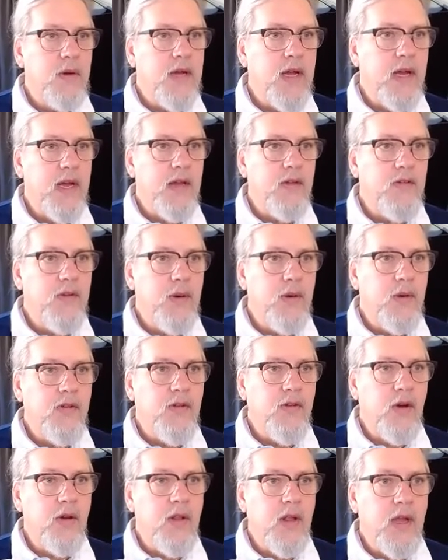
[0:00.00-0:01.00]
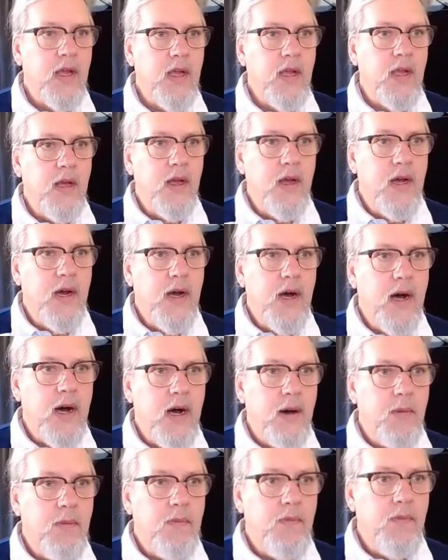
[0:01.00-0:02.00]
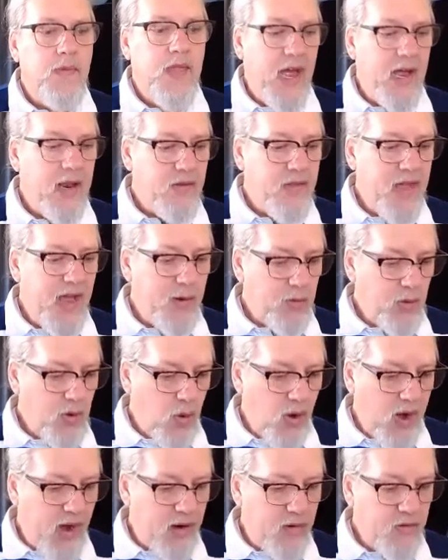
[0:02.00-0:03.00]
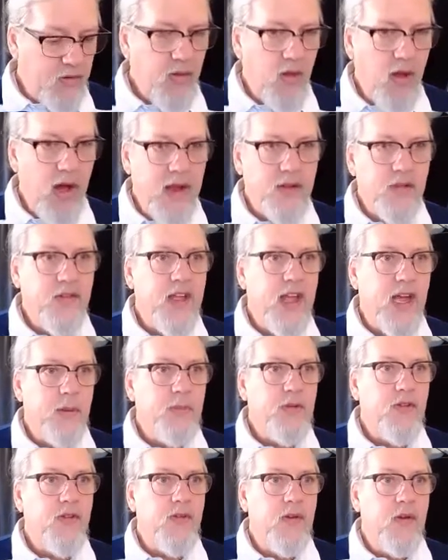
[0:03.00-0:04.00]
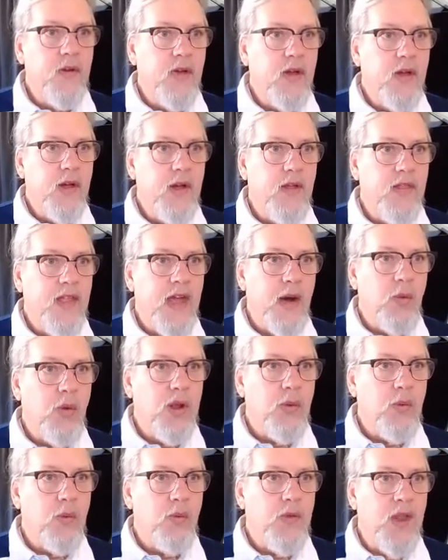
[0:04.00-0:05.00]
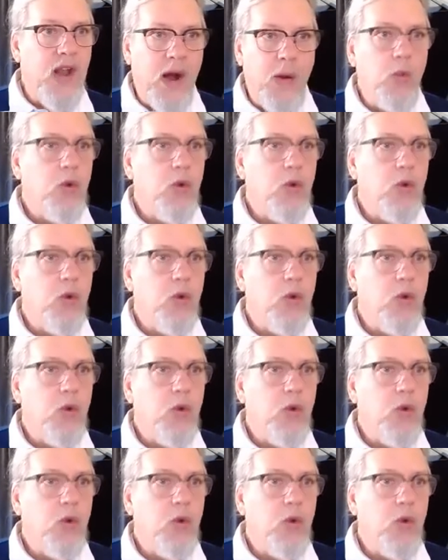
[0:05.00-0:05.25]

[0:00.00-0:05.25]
Okay. So it's certainly that requires a lot of steps that I